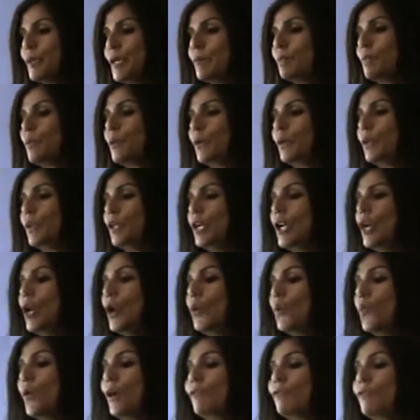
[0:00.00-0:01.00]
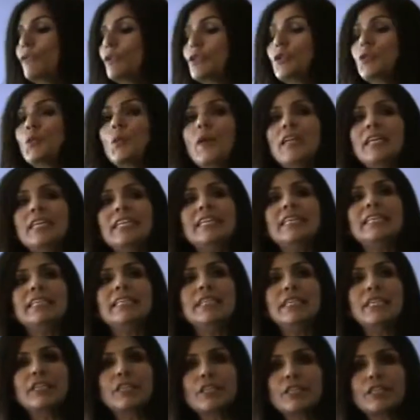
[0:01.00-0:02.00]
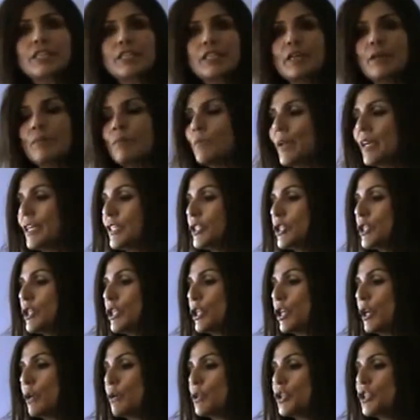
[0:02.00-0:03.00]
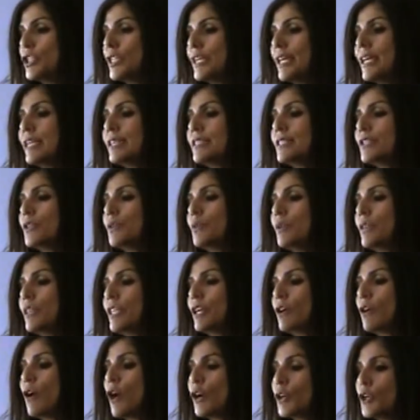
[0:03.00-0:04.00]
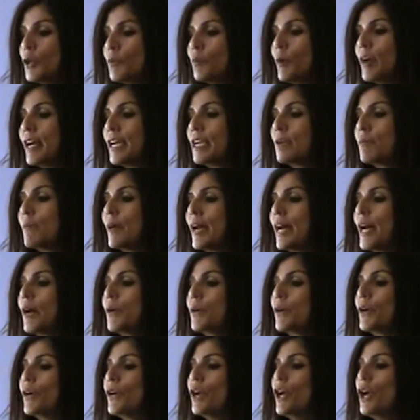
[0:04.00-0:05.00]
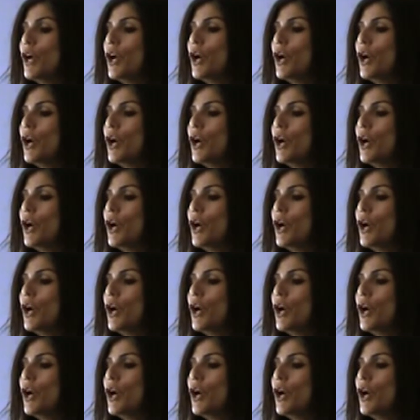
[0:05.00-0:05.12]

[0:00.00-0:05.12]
people, were for 20 years made to negotiate with their occupying power